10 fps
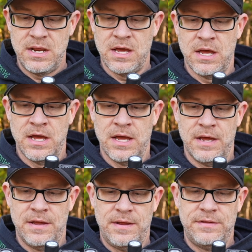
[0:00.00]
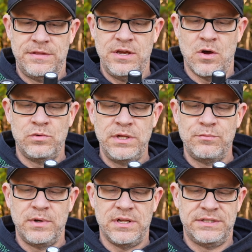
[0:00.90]
The only
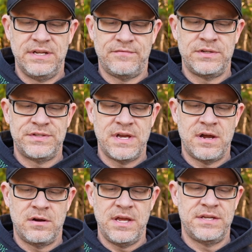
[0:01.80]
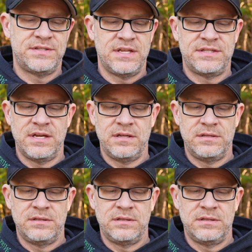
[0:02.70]
real difference there is that the